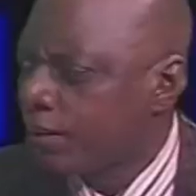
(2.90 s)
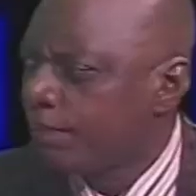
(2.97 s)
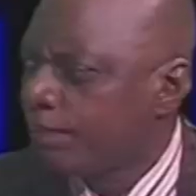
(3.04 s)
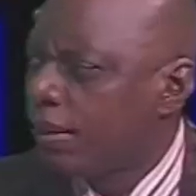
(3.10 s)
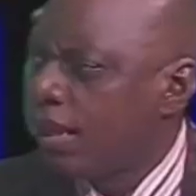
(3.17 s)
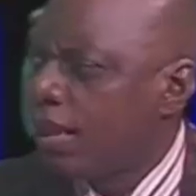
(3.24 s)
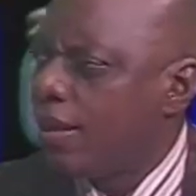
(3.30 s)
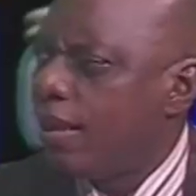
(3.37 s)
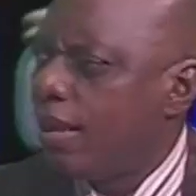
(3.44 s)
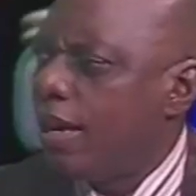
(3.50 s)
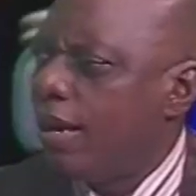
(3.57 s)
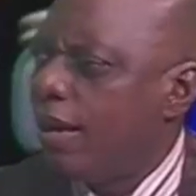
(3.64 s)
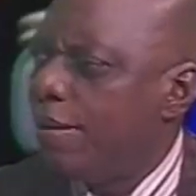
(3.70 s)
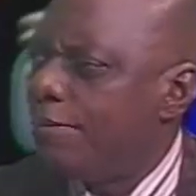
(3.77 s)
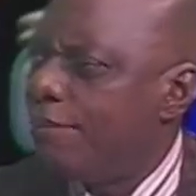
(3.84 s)
Yeah.
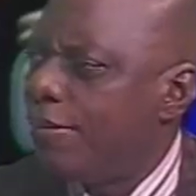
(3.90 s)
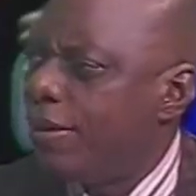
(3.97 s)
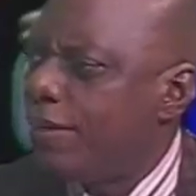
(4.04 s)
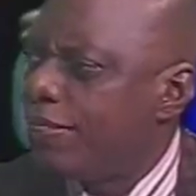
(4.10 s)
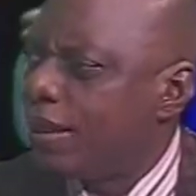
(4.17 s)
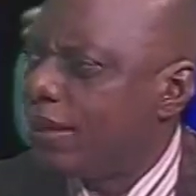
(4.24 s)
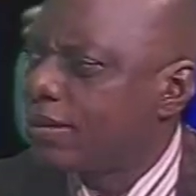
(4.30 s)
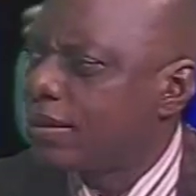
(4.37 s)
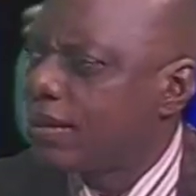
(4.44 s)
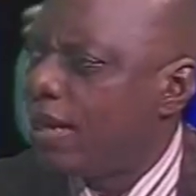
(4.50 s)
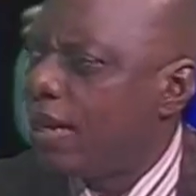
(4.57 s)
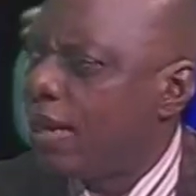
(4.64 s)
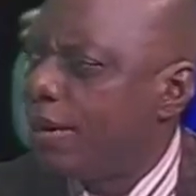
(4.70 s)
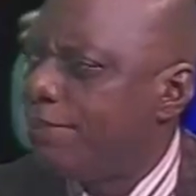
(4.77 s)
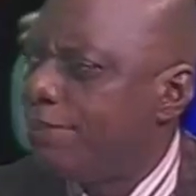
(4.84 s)
Um, that
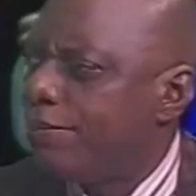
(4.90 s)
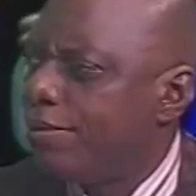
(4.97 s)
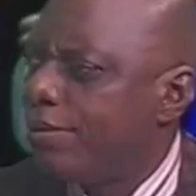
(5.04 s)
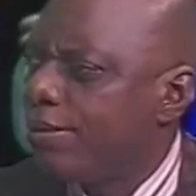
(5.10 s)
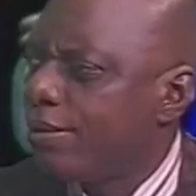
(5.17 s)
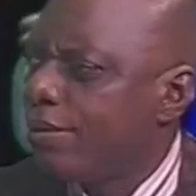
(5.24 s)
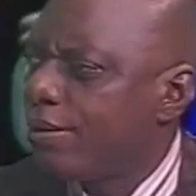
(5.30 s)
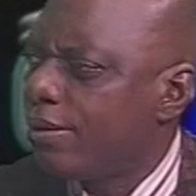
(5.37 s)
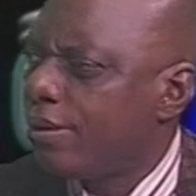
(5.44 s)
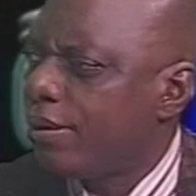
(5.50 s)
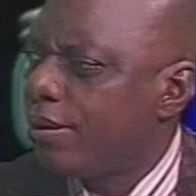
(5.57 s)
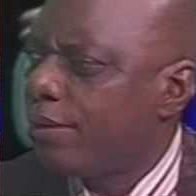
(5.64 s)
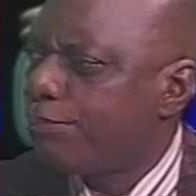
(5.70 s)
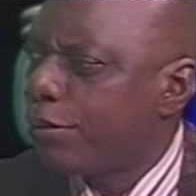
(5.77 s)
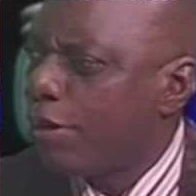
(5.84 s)
um,
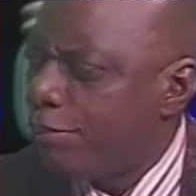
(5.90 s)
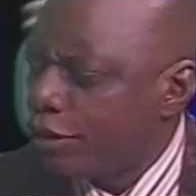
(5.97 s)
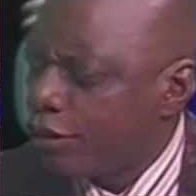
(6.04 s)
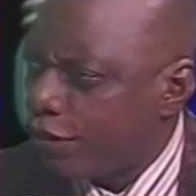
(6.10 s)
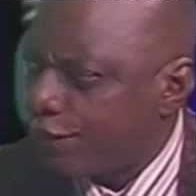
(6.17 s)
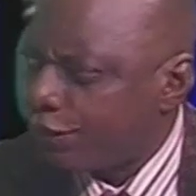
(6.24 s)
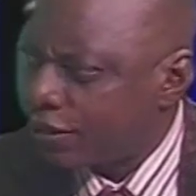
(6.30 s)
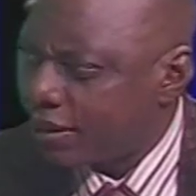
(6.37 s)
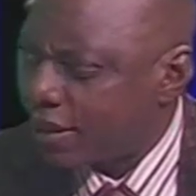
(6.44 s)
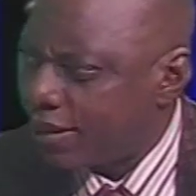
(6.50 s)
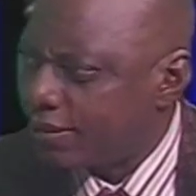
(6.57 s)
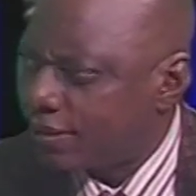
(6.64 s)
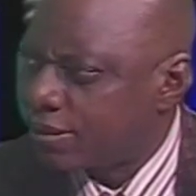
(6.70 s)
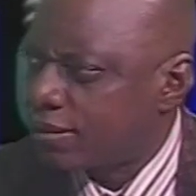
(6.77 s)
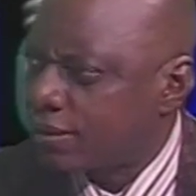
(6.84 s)
public
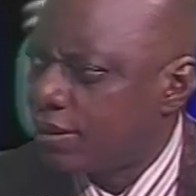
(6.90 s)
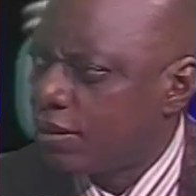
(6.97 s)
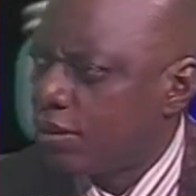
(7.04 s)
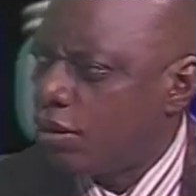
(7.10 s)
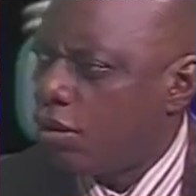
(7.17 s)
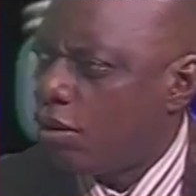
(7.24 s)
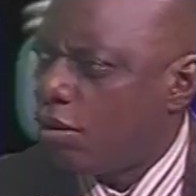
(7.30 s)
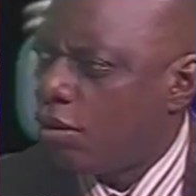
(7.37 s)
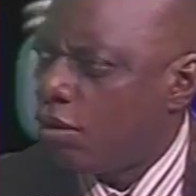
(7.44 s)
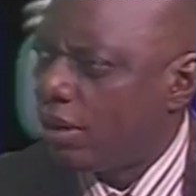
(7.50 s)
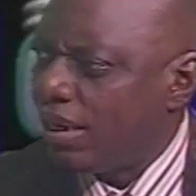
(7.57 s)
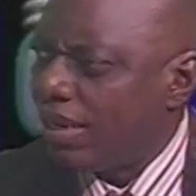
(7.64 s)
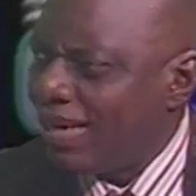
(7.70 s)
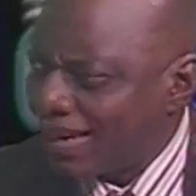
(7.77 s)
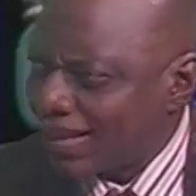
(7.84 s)
officers or
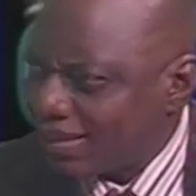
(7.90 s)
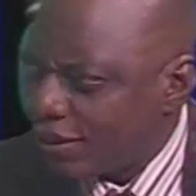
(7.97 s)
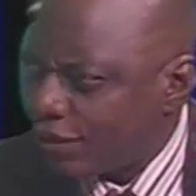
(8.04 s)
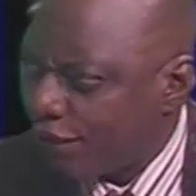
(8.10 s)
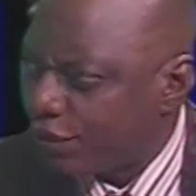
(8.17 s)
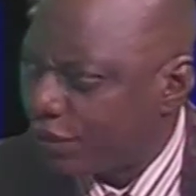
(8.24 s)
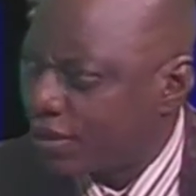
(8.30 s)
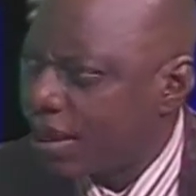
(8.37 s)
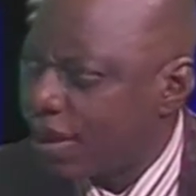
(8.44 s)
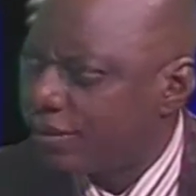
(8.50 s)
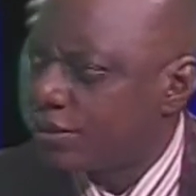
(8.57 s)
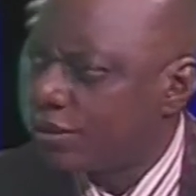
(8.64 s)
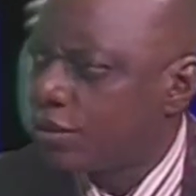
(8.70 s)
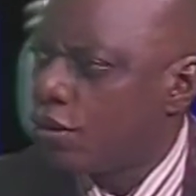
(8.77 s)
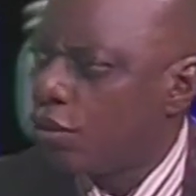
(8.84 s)
elected
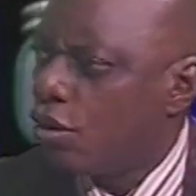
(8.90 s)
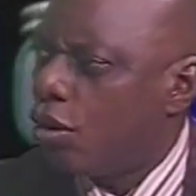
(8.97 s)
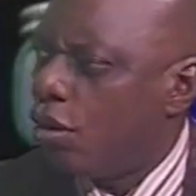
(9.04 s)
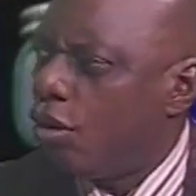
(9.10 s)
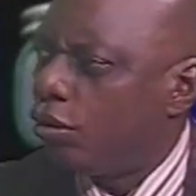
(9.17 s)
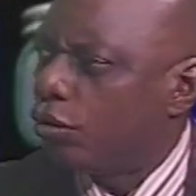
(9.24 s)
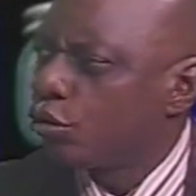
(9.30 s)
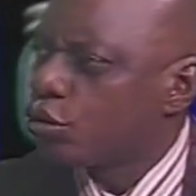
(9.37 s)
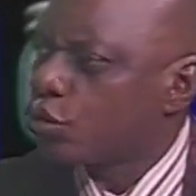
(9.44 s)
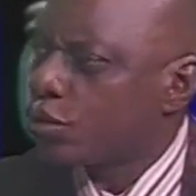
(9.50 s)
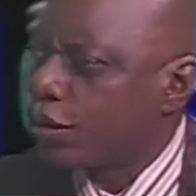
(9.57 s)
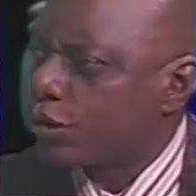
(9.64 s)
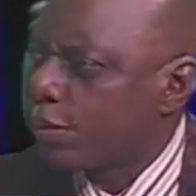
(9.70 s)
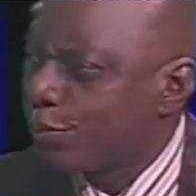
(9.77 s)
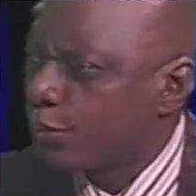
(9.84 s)
officers or those who
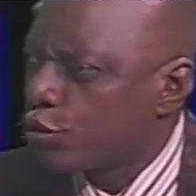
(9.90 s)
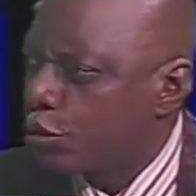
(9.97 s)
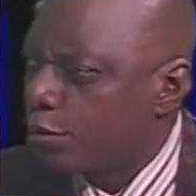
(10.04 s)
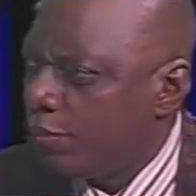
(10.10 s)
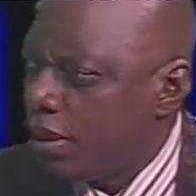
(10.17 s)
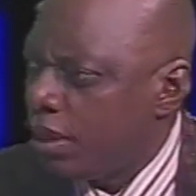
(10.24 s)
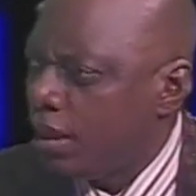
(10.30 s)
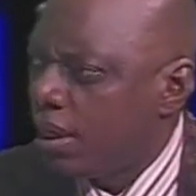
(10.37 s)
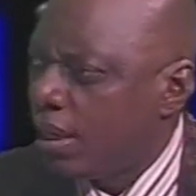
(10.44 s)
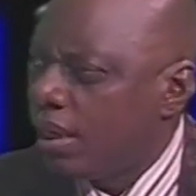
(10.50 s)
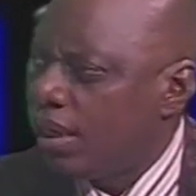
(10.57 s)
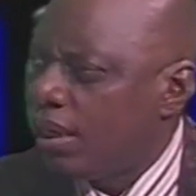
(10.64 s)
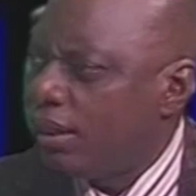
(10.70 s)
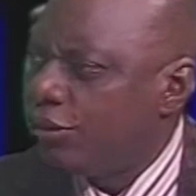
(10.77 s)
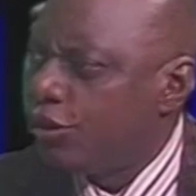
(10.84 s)
are supposed to be
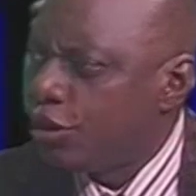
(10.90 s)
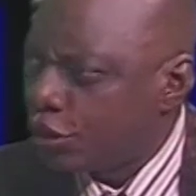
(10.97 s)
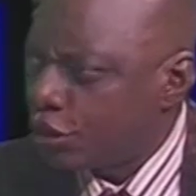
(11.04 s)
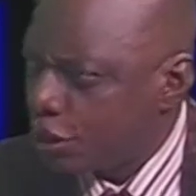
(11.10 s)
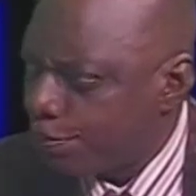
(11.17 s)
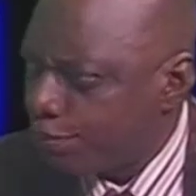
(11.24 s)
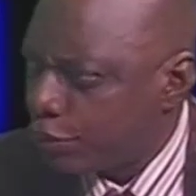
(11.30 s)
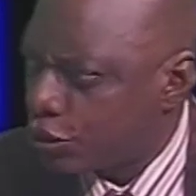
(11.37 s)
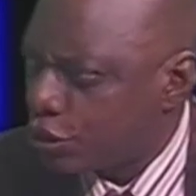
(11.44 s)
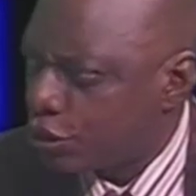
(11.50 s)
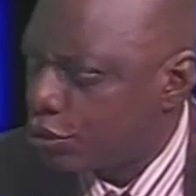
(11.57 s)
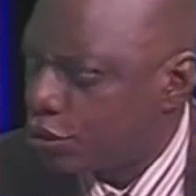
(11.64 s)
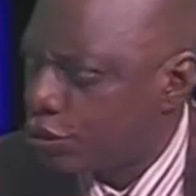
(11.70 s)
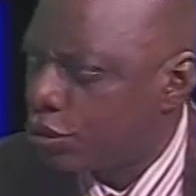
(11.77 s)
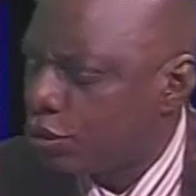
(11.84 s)
in leadership
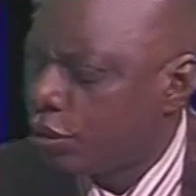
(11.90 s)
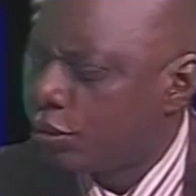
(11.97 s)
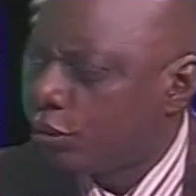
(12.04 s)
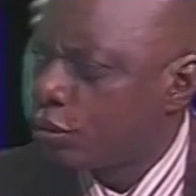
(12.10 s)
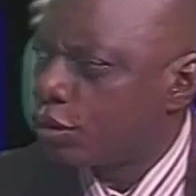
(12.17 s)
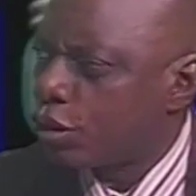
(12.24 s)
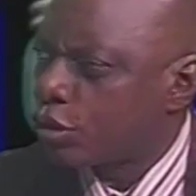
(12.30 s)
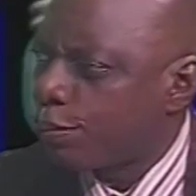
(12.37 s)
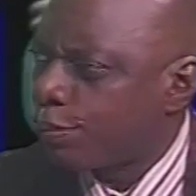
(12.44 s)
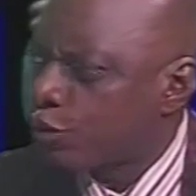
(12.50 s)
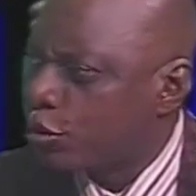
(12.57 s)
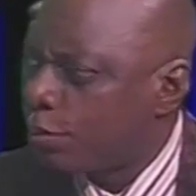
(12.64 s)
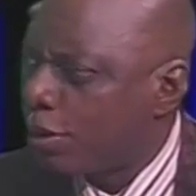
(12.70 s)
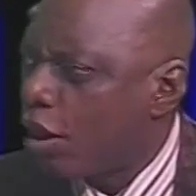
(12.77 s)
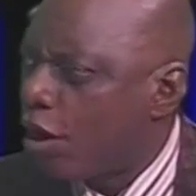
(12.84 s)
positions, yes. those who are supposed
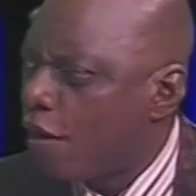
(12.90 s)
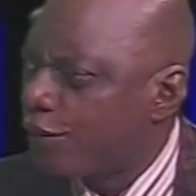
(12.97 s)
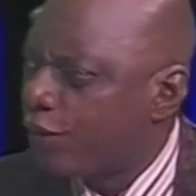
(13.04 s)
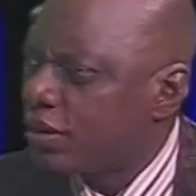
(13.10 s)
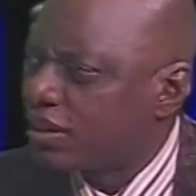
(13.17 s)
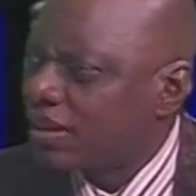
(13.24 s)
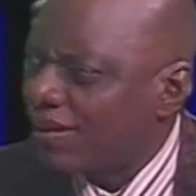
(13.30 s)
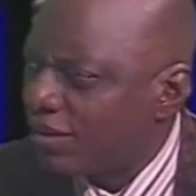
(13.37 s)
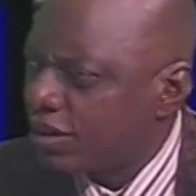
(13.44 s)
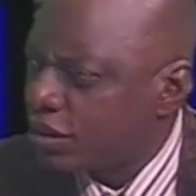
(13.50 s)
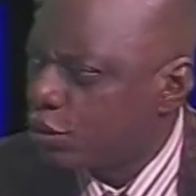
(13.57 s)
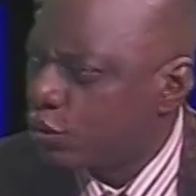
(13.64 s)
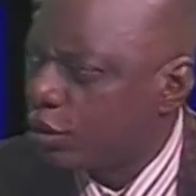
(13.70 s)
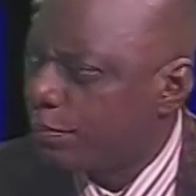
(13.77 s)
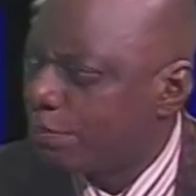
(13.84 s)
to be offering
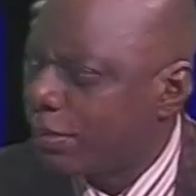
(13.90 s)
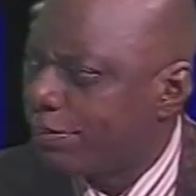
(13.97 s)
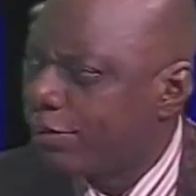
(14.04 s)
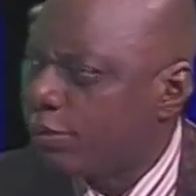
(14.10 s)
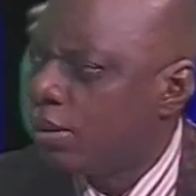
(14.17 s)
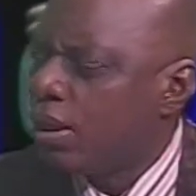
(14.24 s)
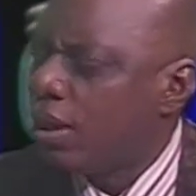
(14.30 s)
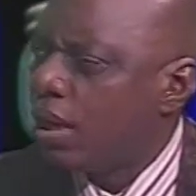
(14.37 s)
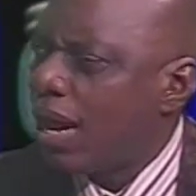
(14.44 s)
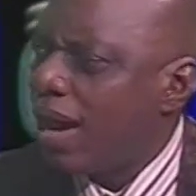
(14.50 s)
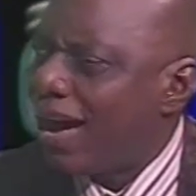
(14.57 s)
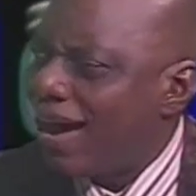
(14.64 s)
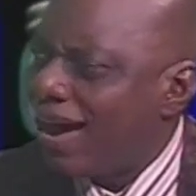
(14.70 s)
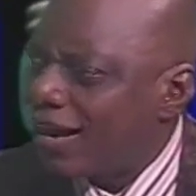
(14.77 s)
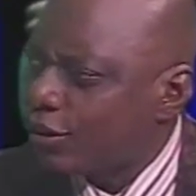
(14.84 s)
services to the people,
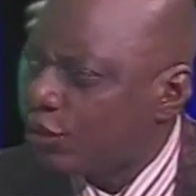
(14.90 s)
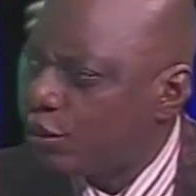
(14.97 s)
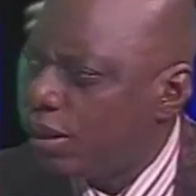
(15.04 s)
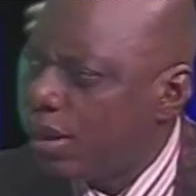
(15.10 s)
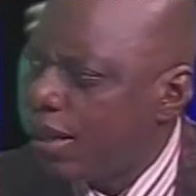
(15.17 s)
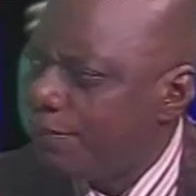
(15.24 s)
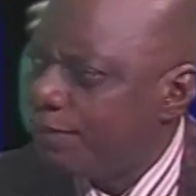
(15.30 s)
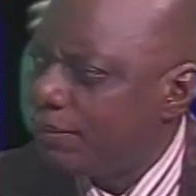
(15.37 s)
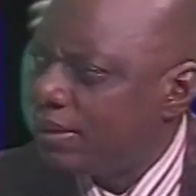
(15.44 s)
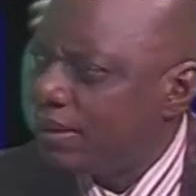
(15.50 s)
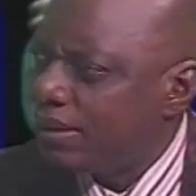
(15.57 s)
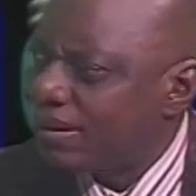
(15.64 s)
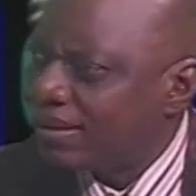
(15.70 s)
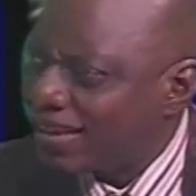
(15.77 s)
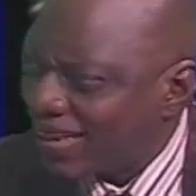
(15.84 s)
are actually
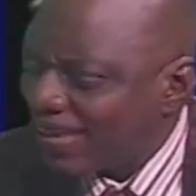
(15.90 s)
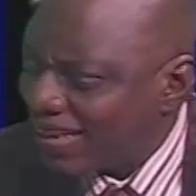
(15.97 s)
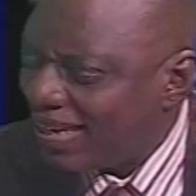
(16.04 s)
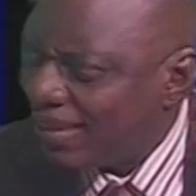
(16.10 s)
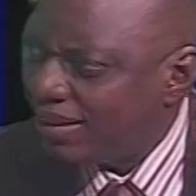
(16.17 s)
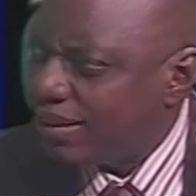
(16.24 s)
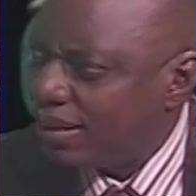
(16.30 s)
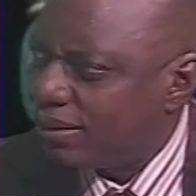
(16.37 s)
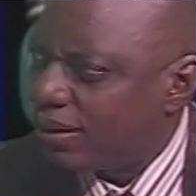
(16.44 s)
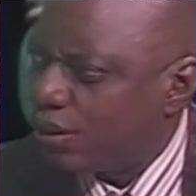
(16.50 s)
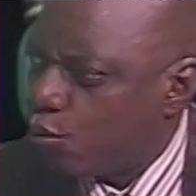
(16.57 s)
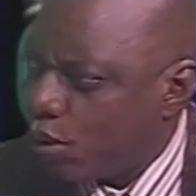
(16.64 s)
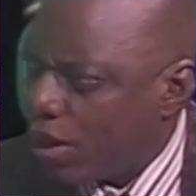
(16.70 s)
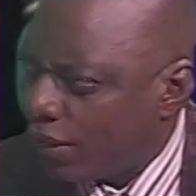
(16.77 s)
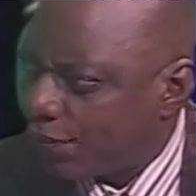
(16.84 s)
taking the
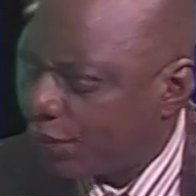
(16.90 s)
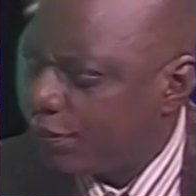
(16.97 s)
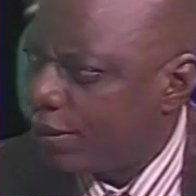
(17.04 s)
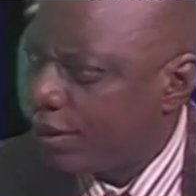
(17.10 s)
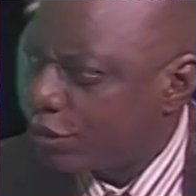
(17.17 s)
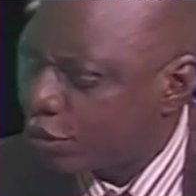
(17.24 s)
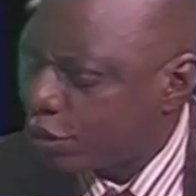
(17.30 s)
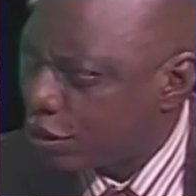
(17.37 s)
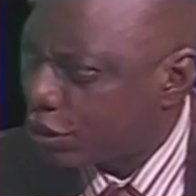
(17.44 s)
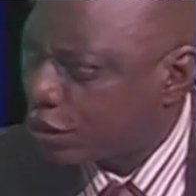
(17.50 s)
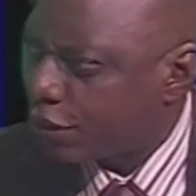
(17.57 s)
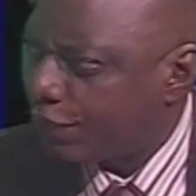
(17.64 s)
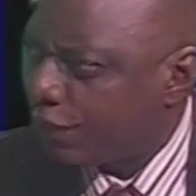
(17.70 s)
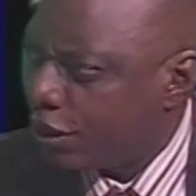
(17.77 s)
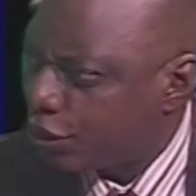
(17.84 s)
wealth, the resources
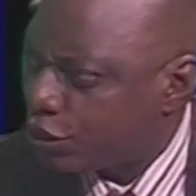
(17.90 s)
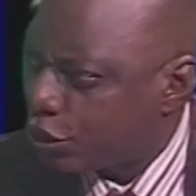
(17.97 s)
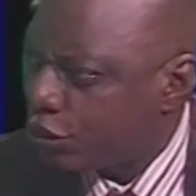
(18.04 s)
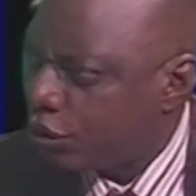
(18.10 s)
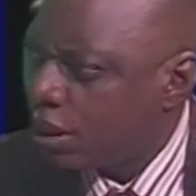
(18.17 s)
of the nation,